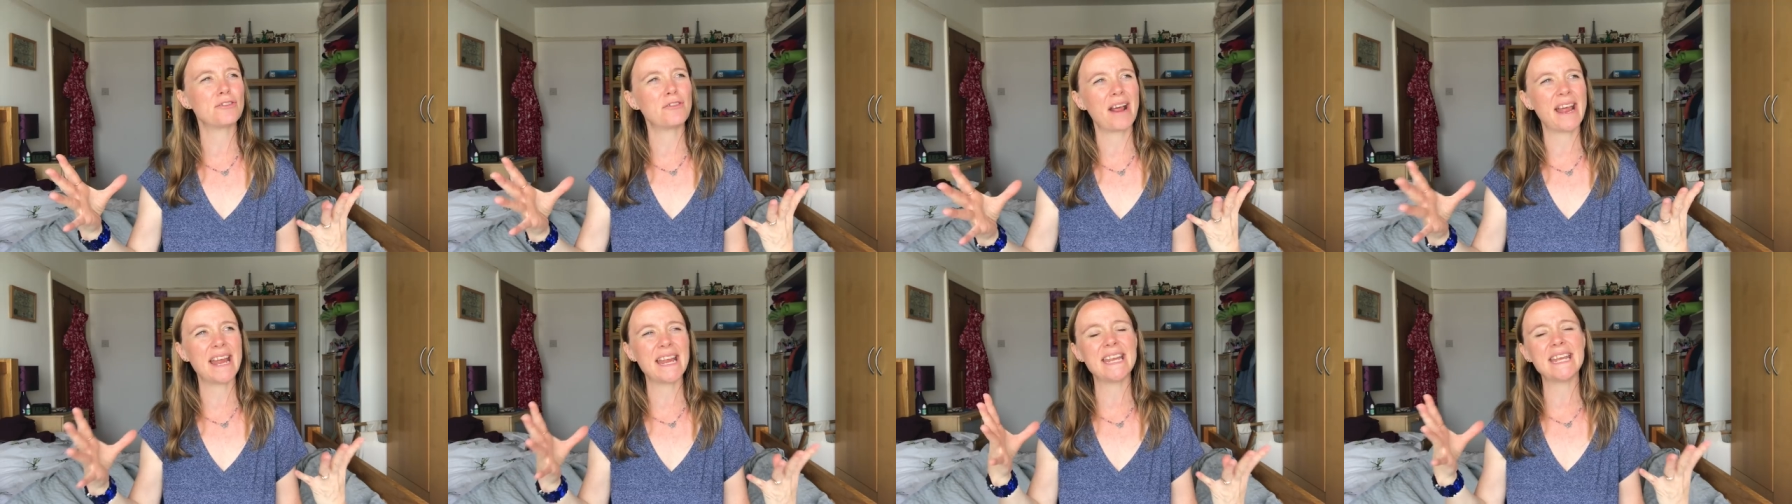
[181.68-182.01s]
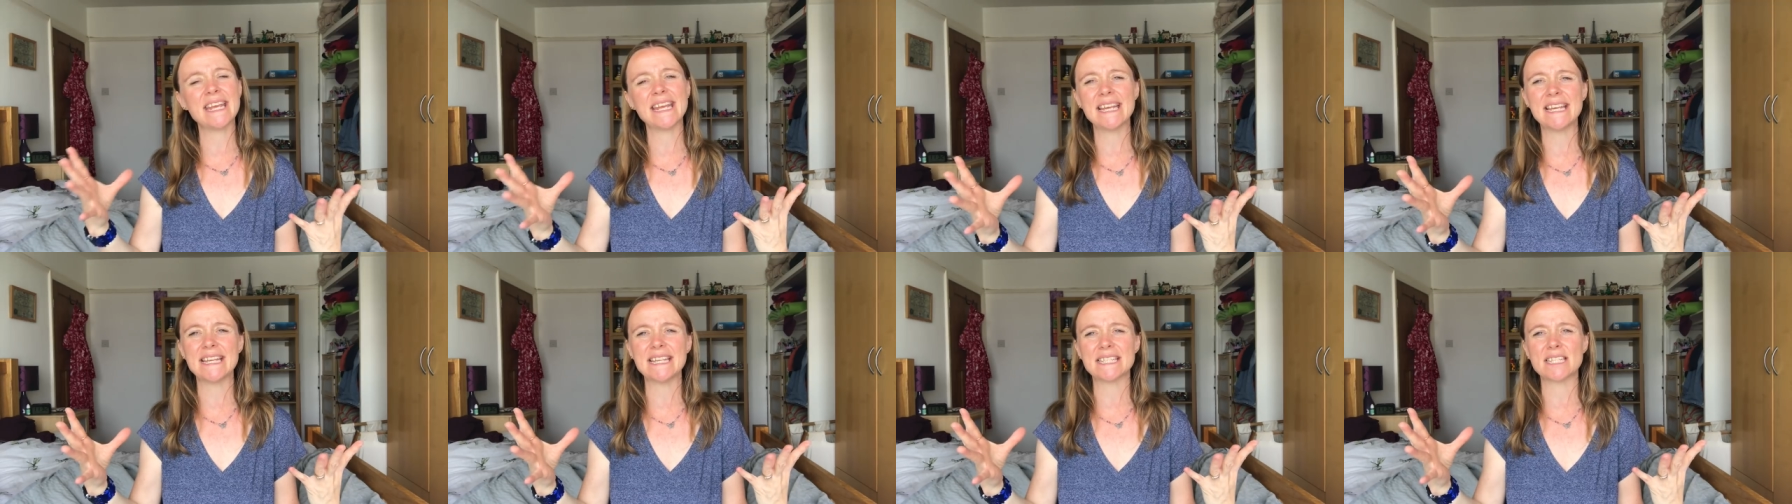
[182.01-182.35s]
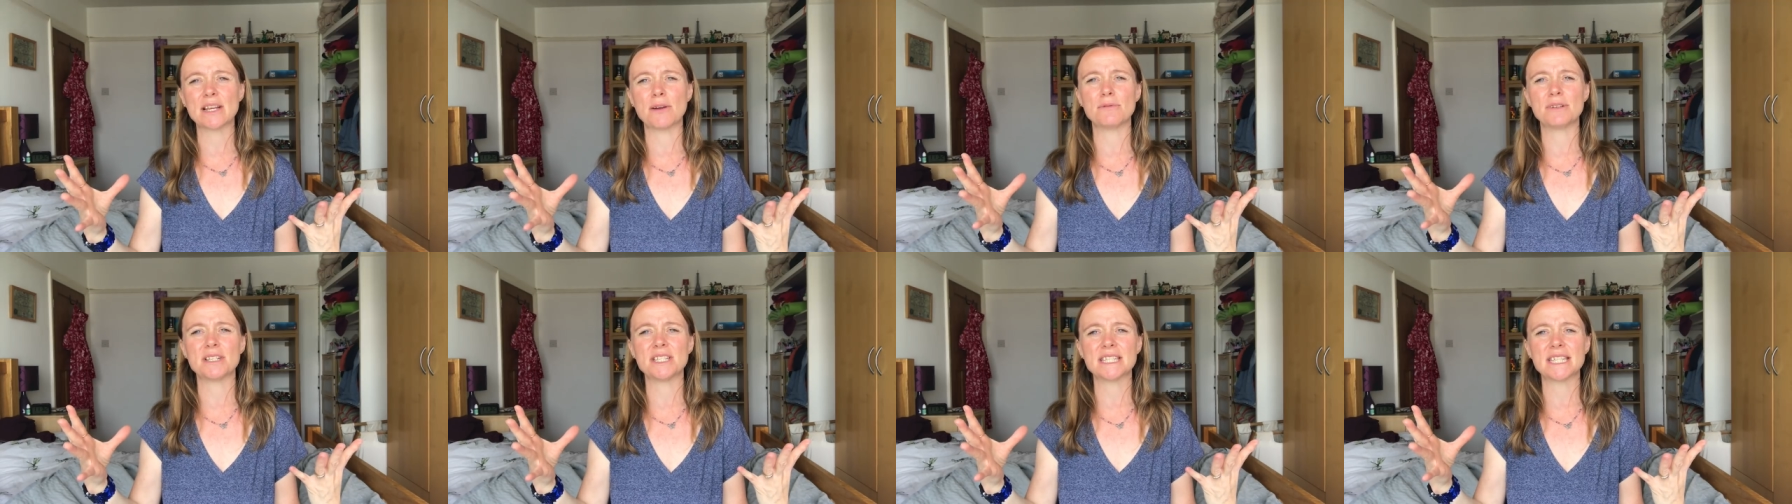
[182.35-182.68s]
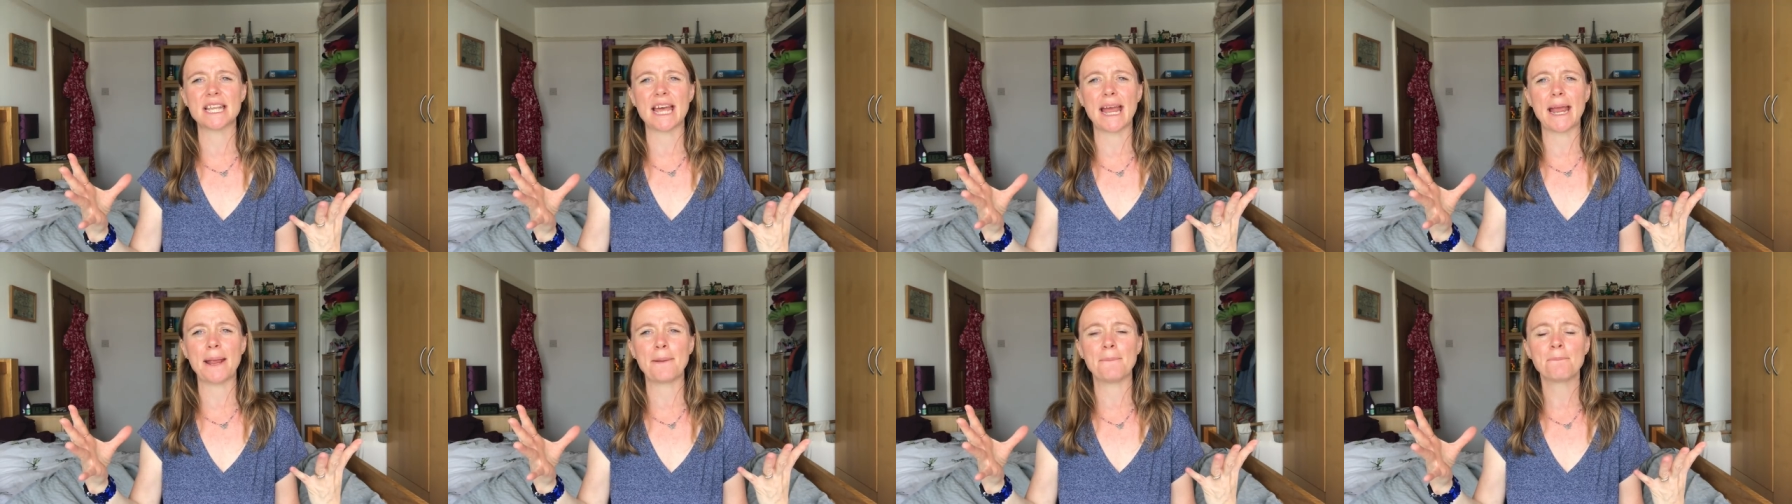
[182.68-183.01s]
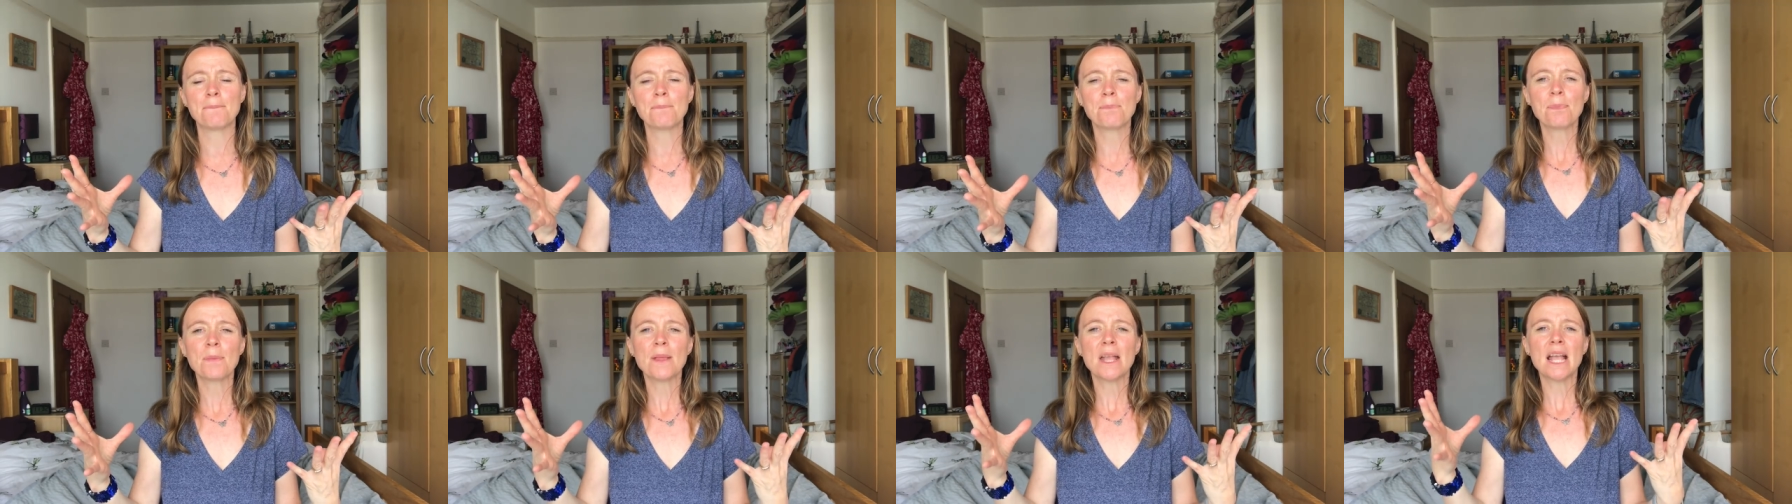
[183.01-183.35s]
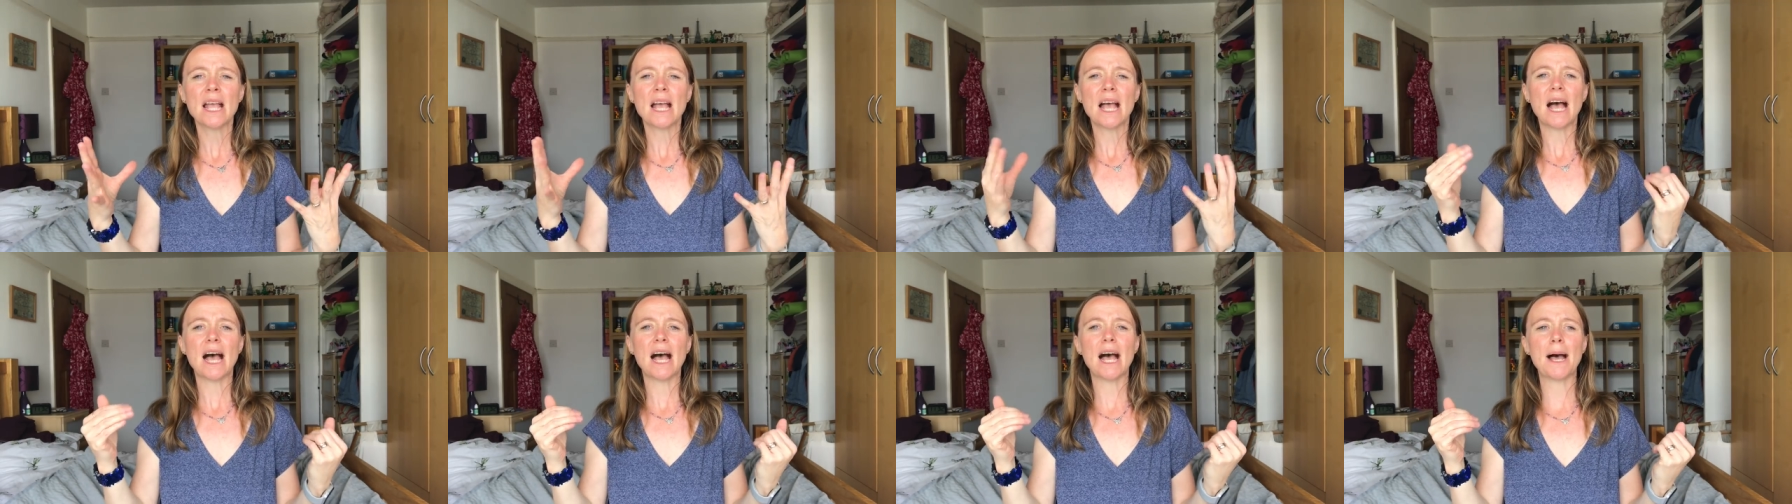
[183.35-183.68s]
or eight years, I would say.
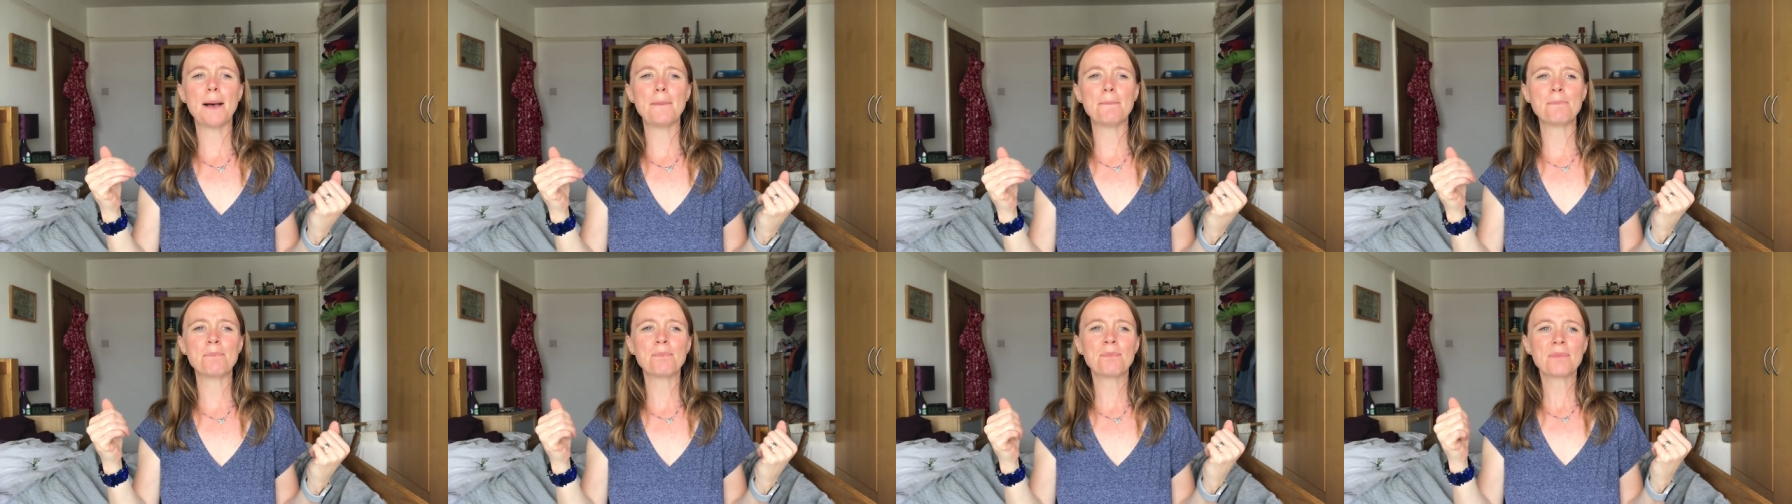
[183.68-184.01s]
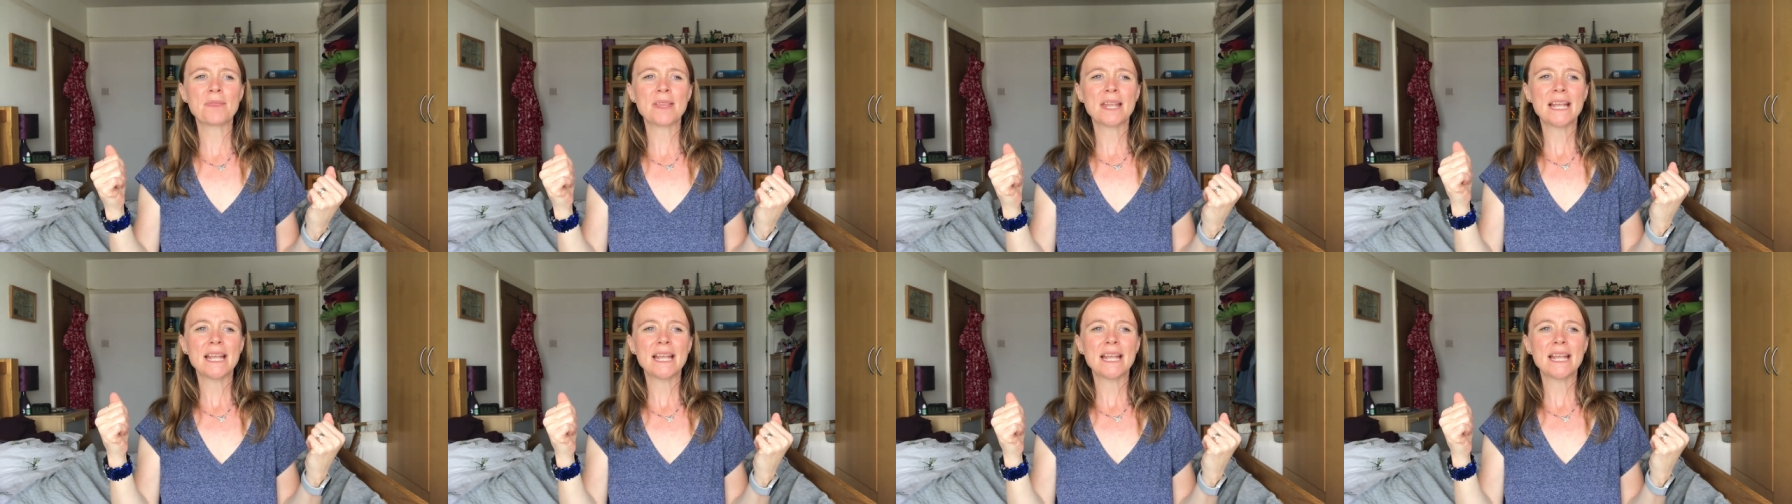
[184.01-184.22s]
Um,